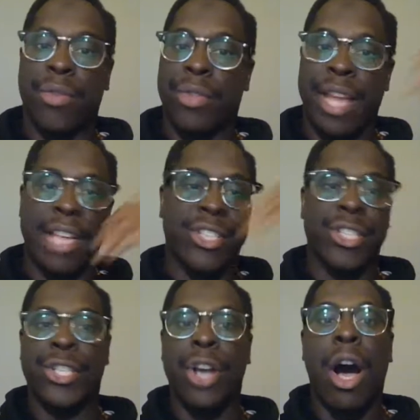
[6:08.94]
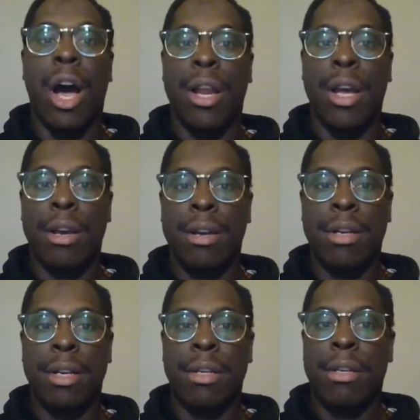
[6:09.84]
that's just gone,
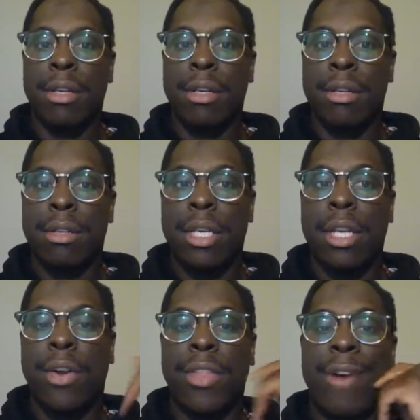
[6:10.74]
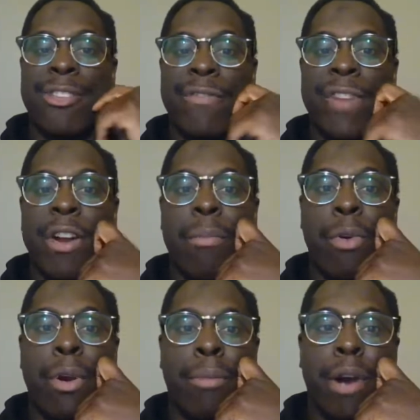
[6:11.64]
and that was a very
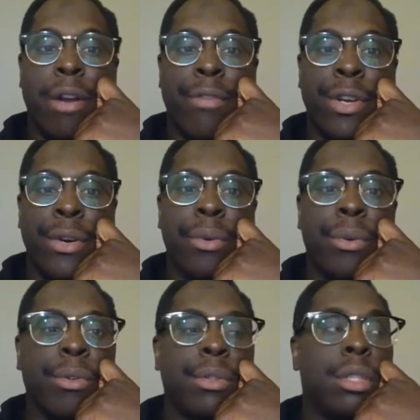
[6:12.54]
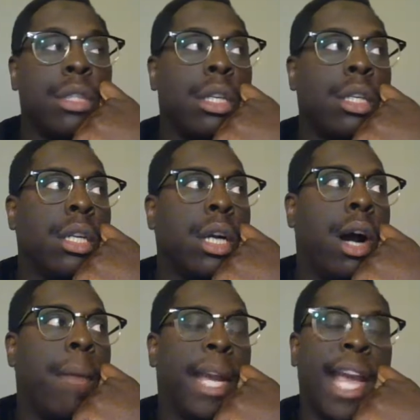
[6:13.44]
important part of you.
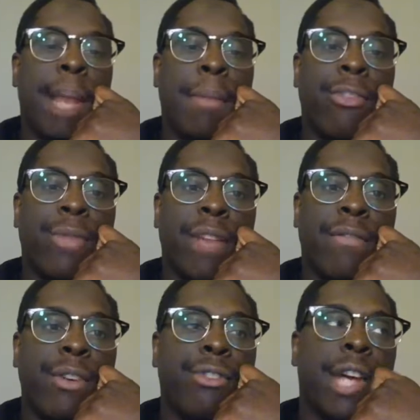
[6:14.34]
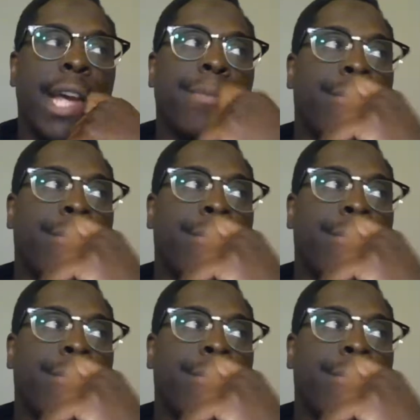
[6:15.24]
I can't imagine what that feels like.